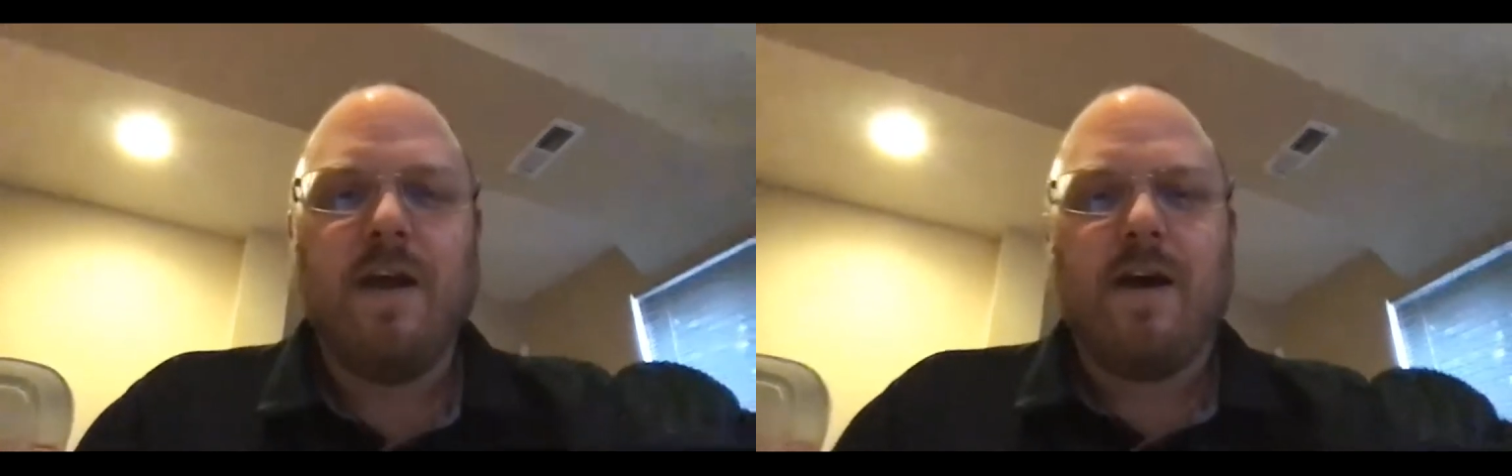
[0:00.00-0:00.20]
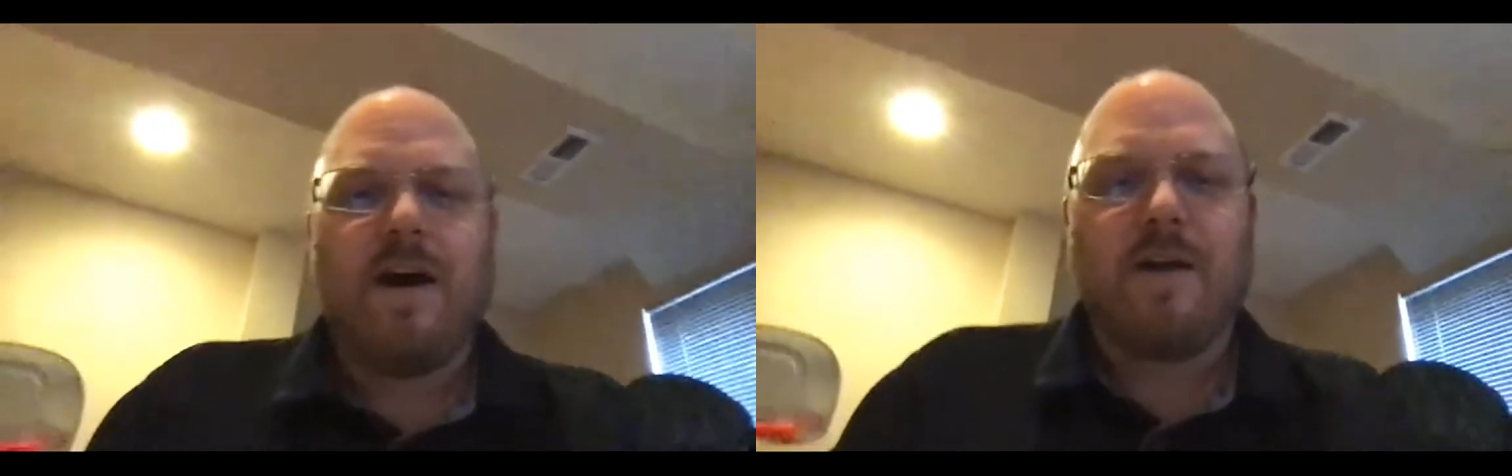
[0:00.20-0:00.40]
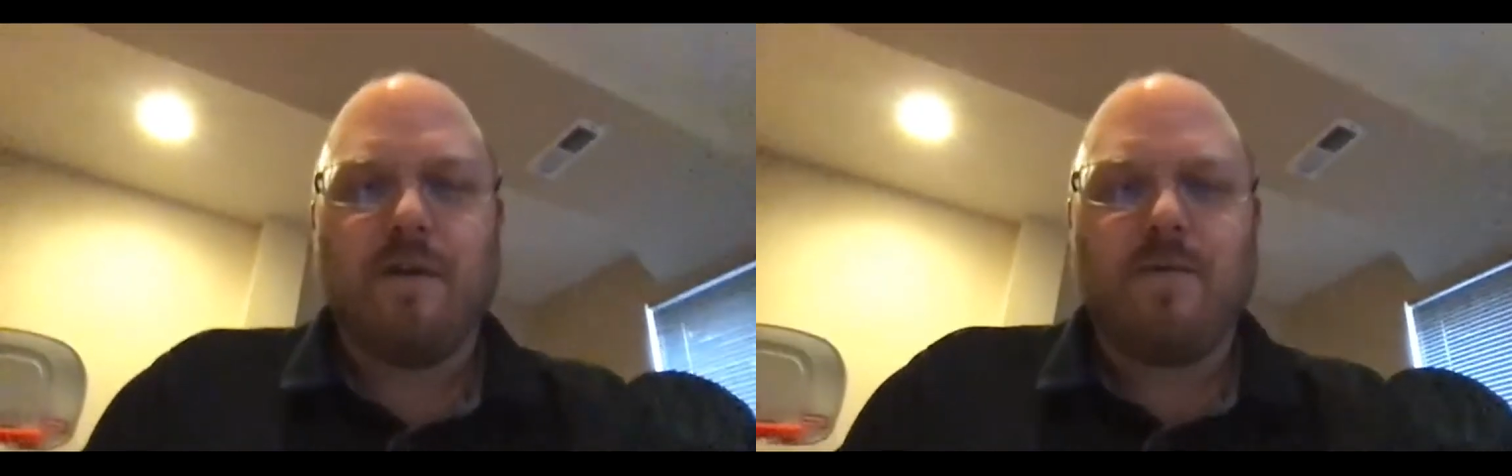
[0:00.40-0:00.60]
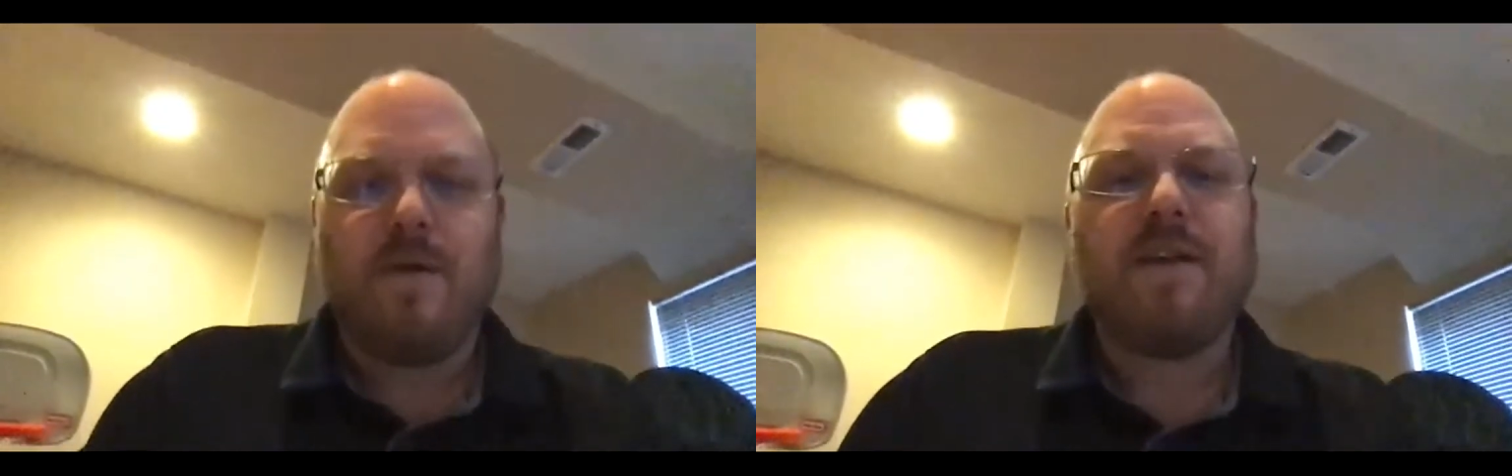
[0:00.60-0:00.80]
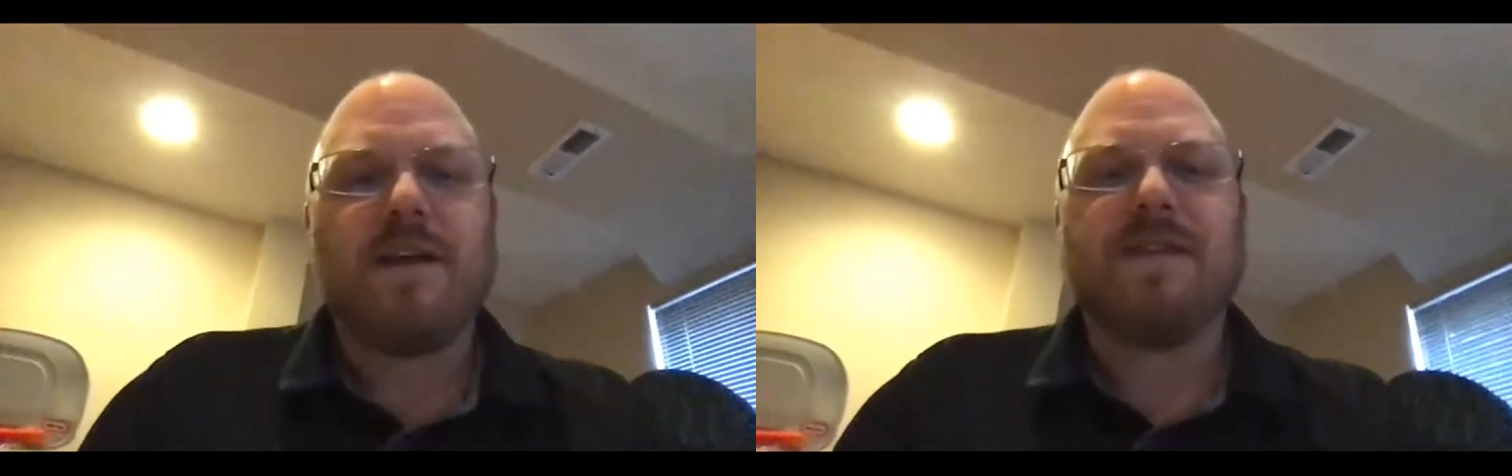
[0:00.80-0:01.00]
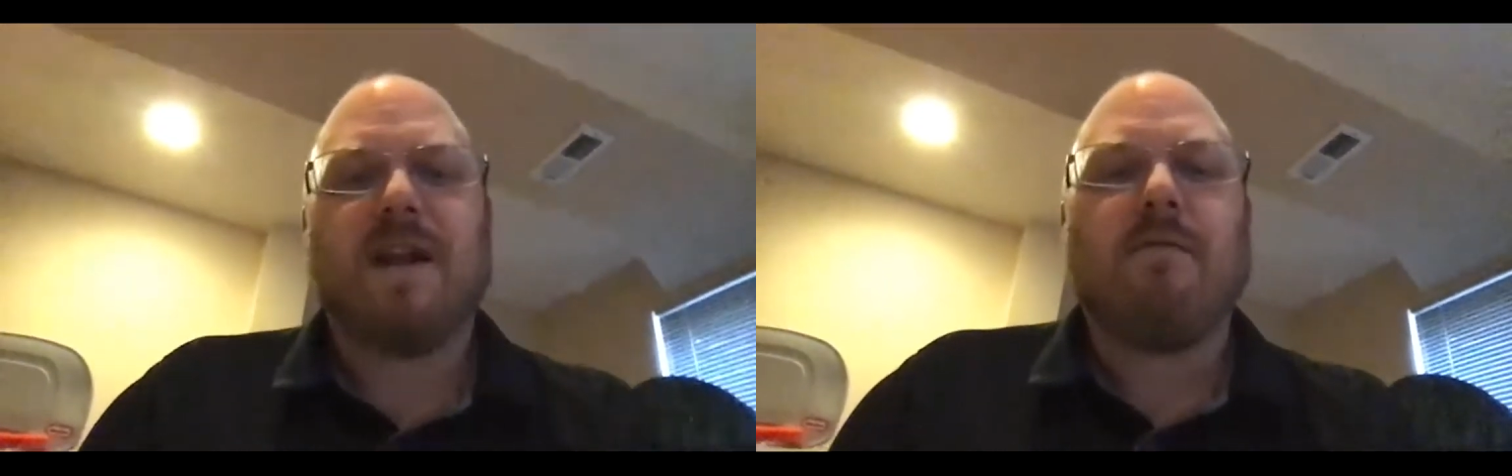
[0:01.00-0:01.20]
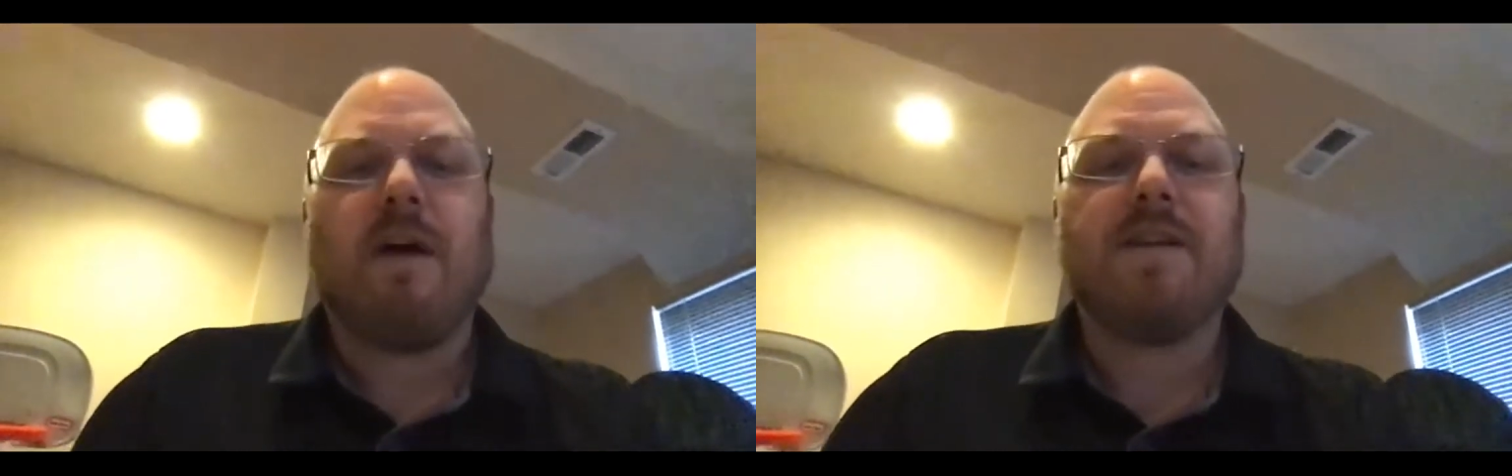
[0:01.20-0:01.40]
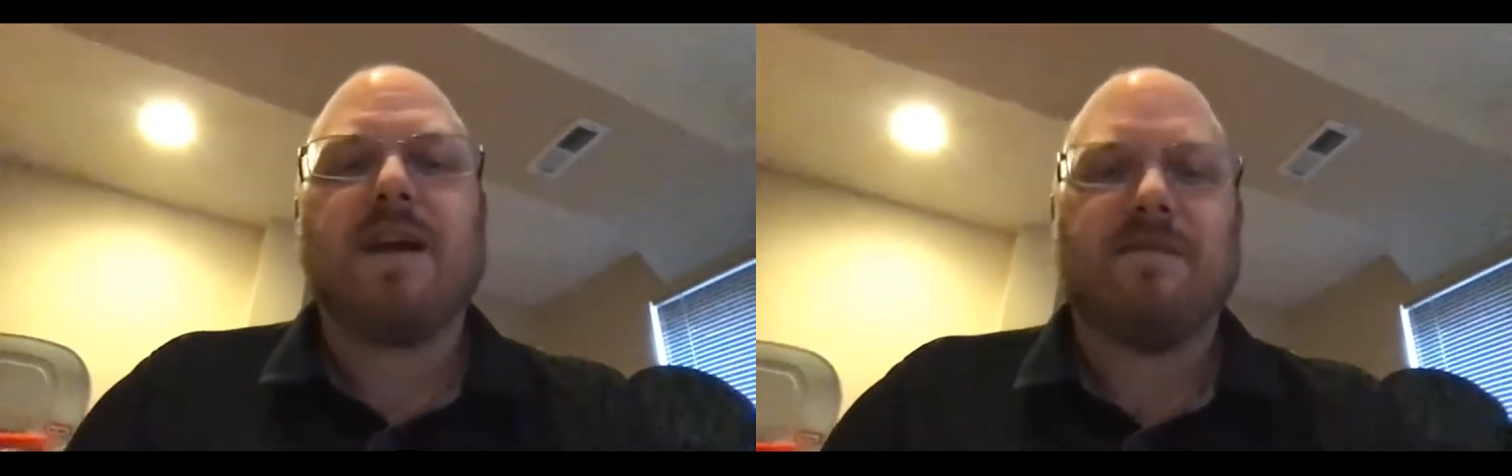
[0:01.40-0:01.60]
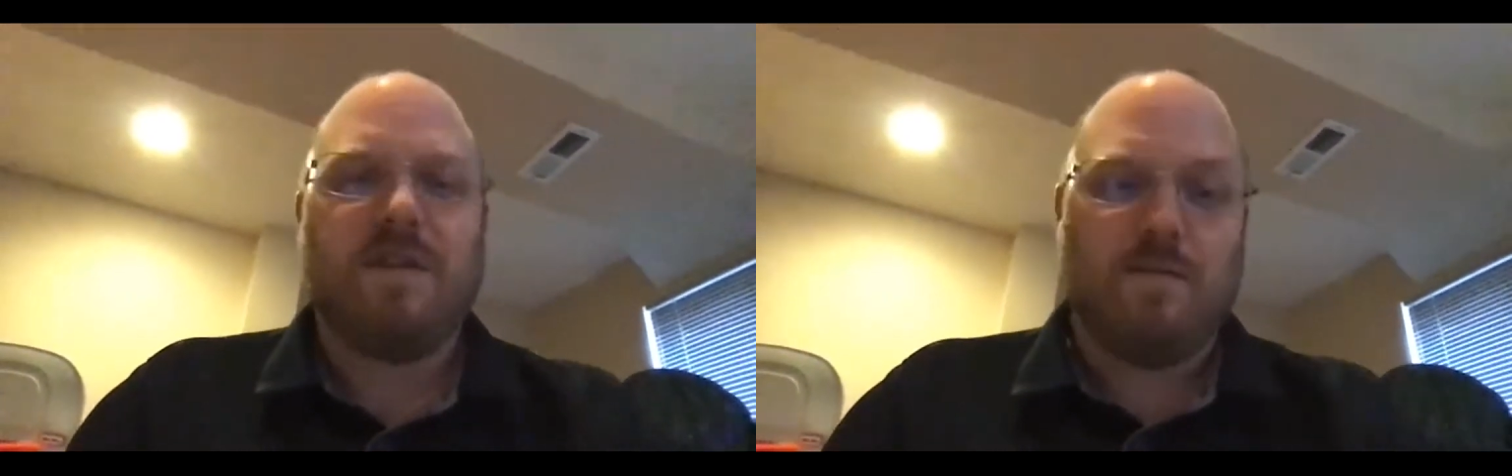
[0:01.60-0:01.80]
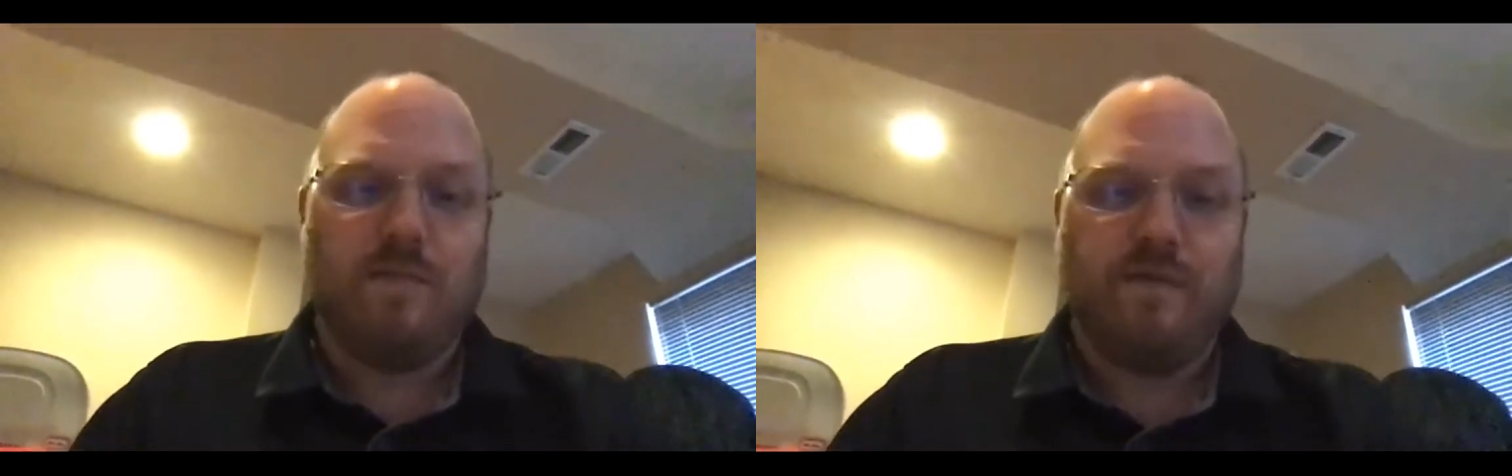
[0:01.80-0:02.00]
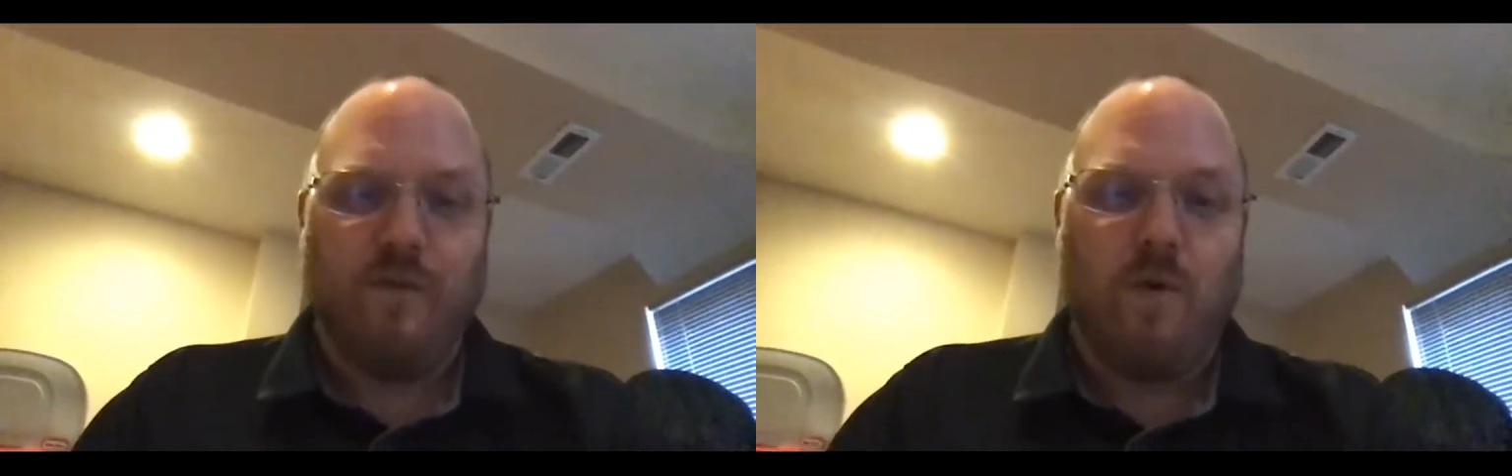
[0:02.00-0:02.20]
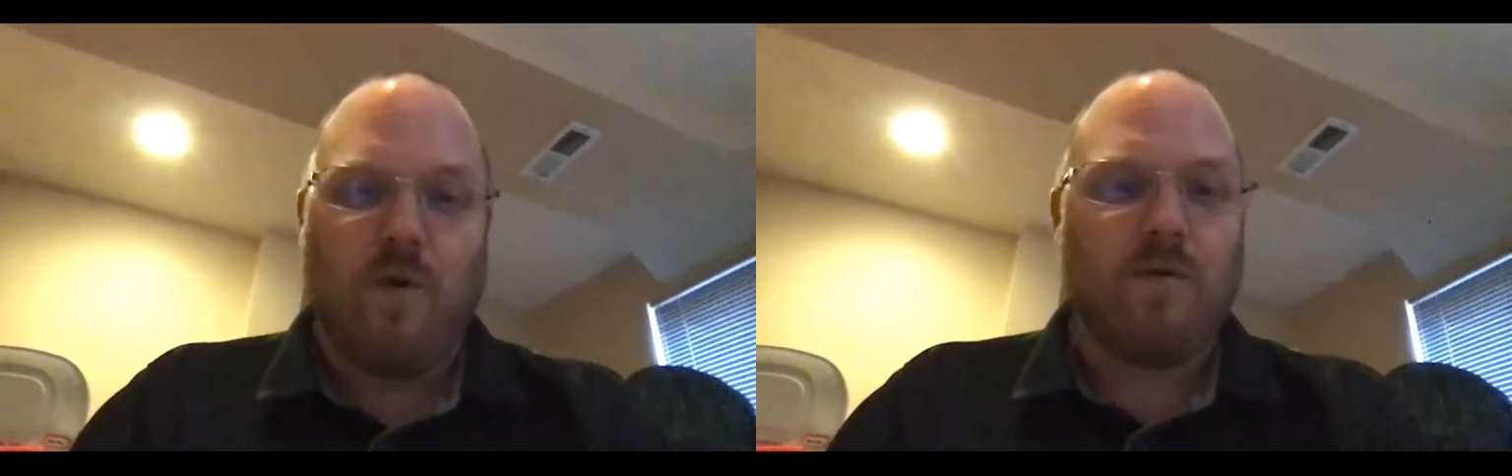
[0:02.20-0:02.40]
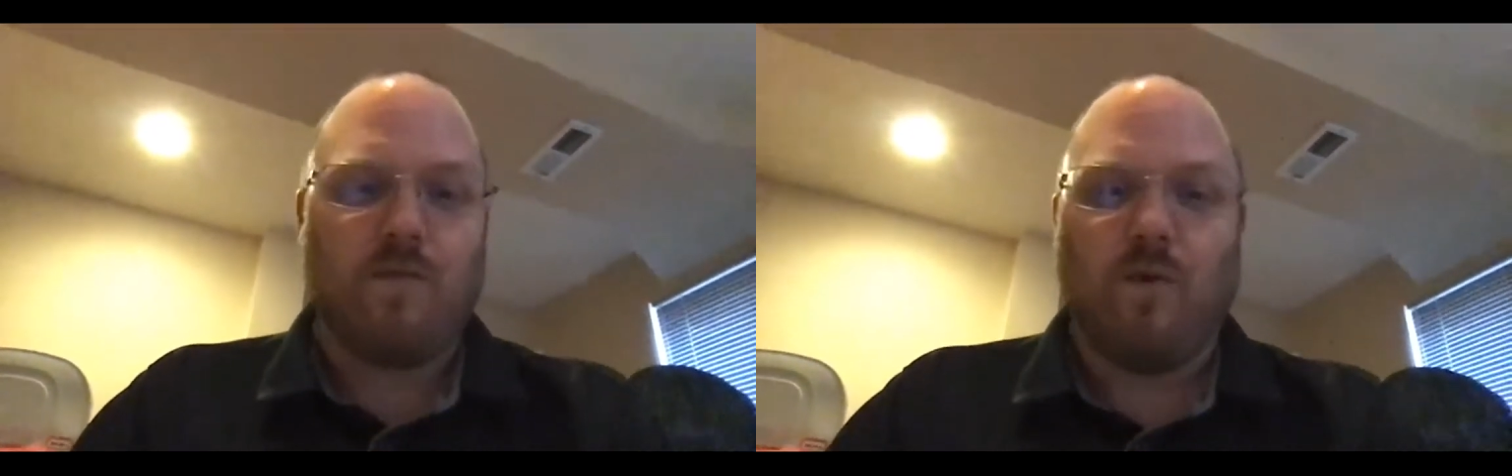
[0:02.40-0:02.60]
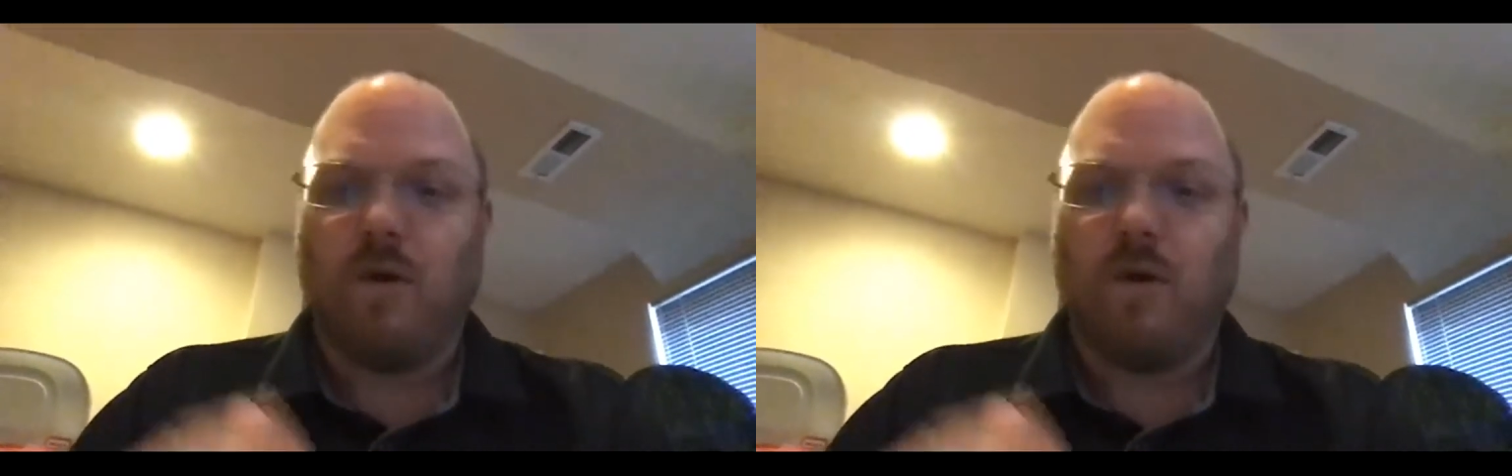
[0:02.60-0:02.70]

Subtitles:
the three things that I'd like to have done before